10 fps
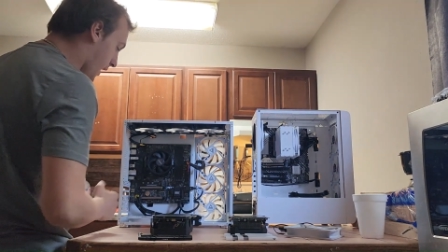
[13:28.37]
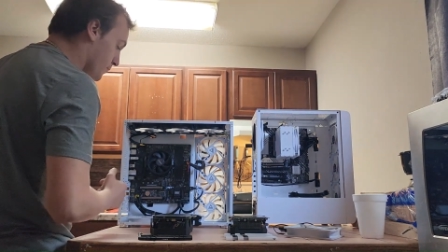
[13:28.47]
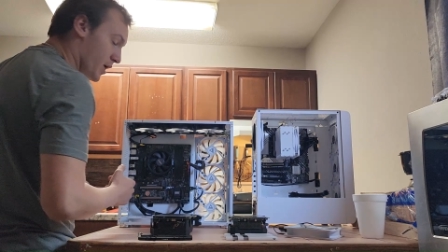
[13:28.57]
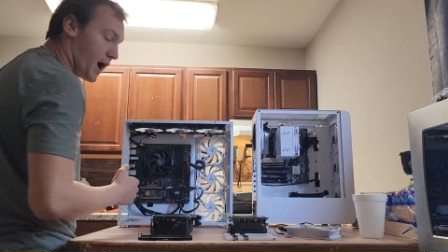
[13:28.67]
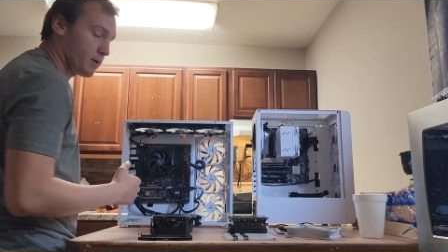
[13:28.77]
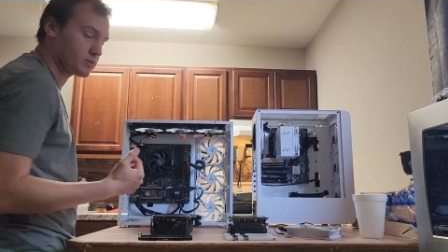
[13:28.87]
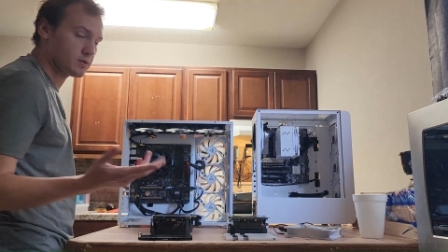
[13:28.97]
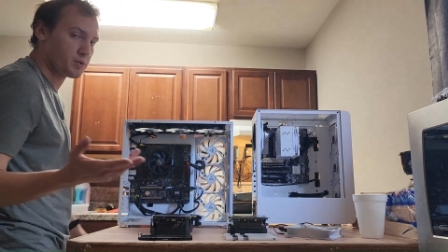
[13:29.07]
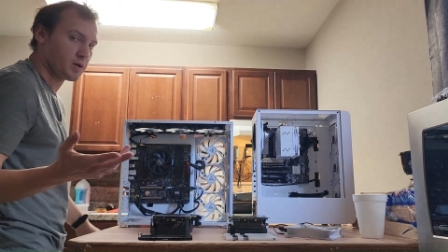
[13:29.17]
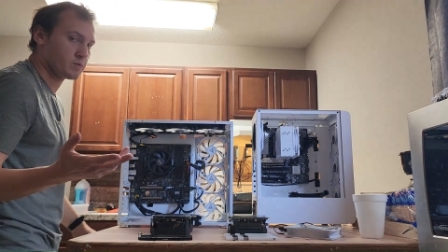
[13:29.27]
I'm
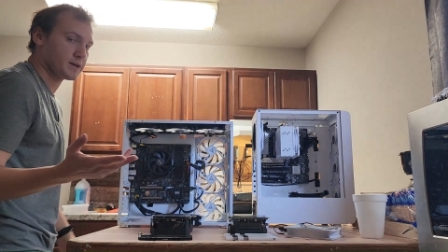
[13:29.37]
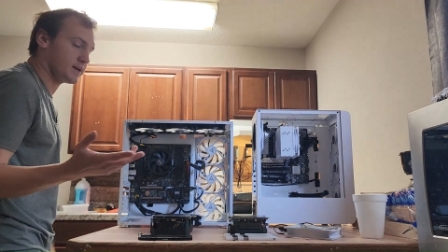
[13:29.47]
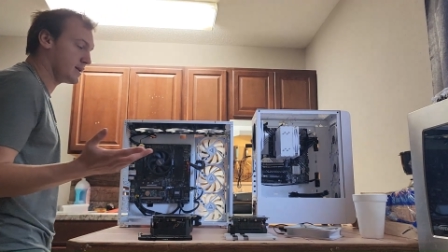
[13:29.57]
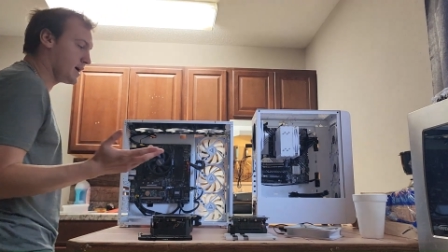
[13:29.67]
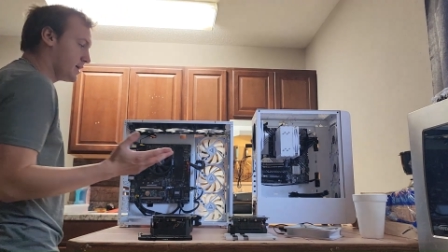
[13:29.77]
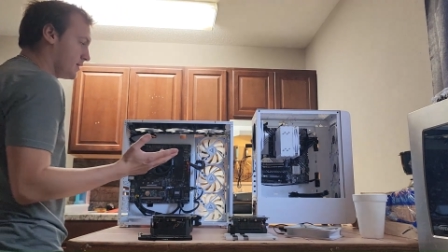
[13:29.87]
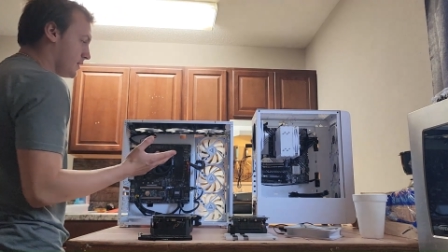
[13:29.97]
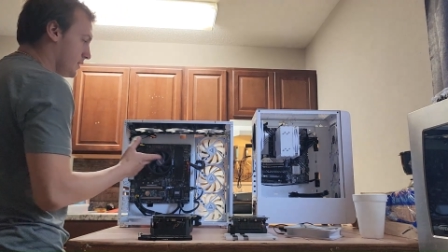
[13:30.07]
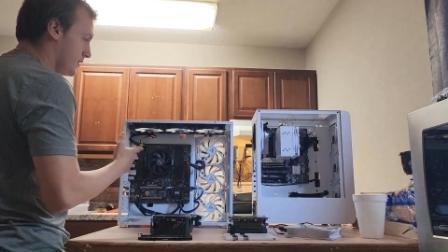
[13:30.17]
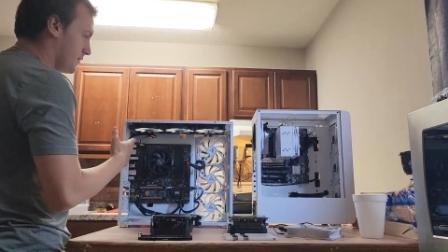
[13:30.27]
probably won't get 9,
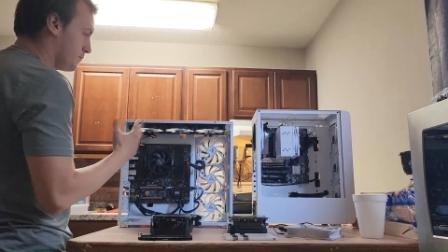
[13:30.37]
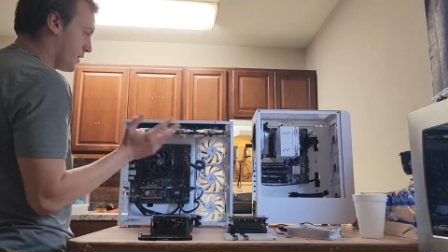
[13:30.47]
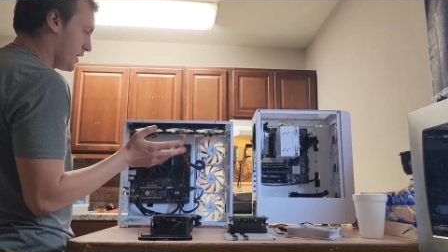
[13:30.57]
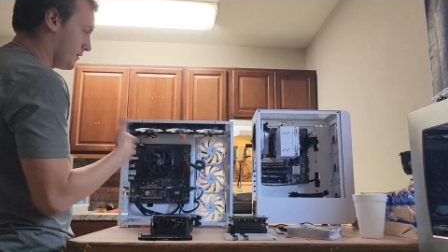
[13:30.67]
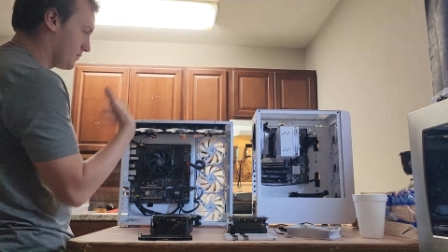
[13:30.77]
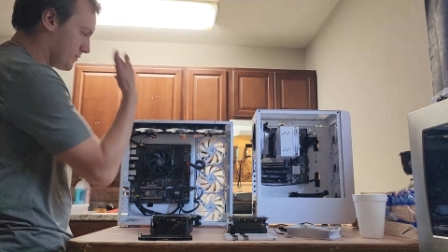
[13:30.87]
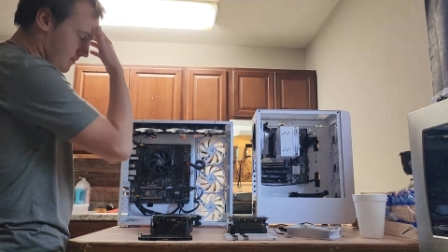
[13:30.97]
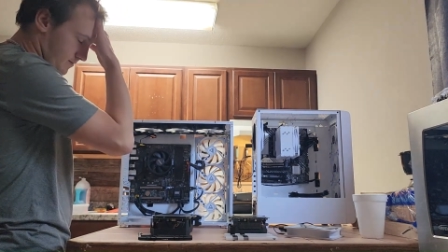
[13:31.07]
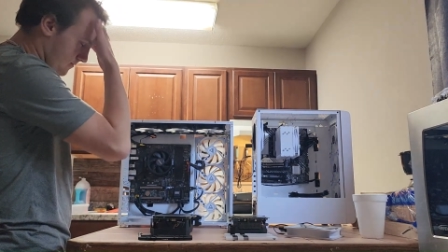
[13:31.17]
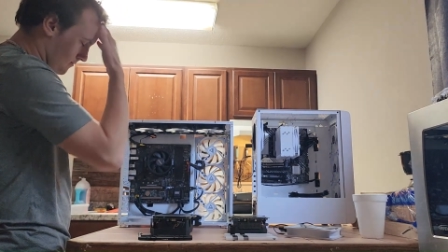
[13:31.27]
but
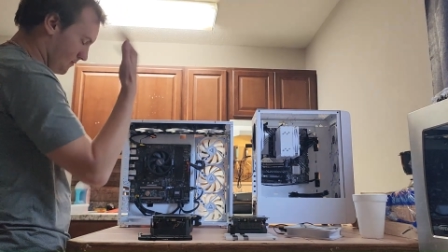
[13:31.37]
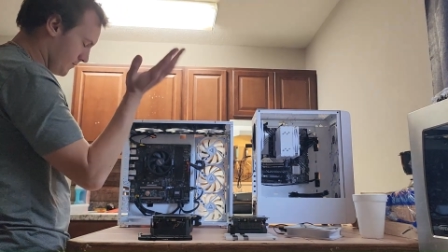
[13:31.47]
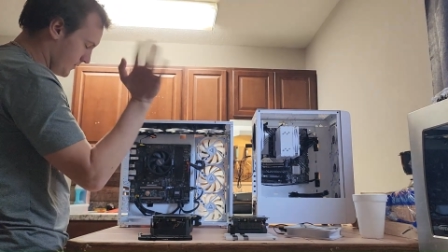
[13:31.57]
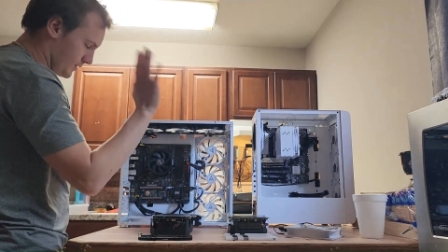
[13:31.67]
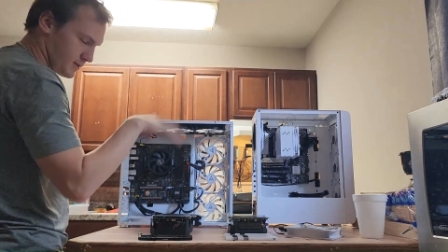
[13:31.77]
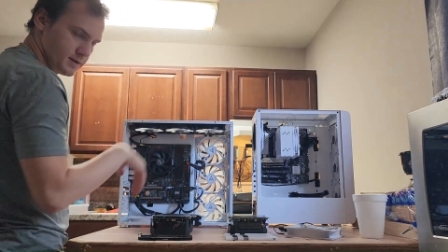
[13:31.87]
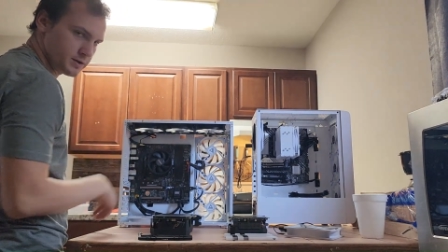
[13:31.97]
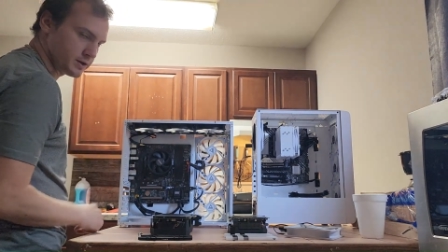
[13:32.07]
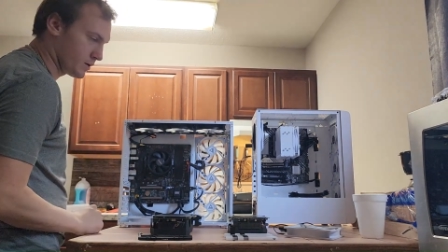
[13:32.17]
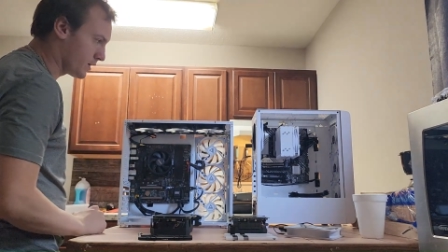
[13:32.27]

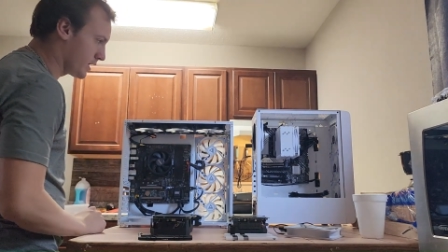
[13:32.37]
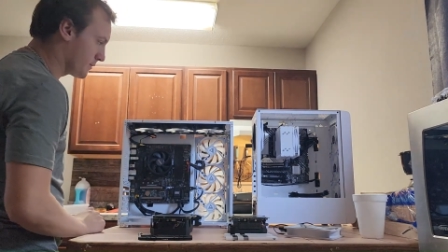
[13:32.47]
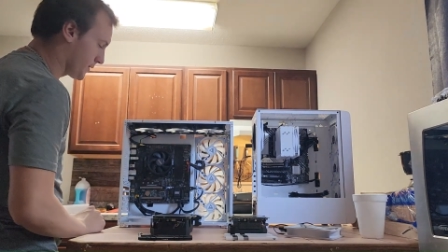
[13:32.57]
you know what I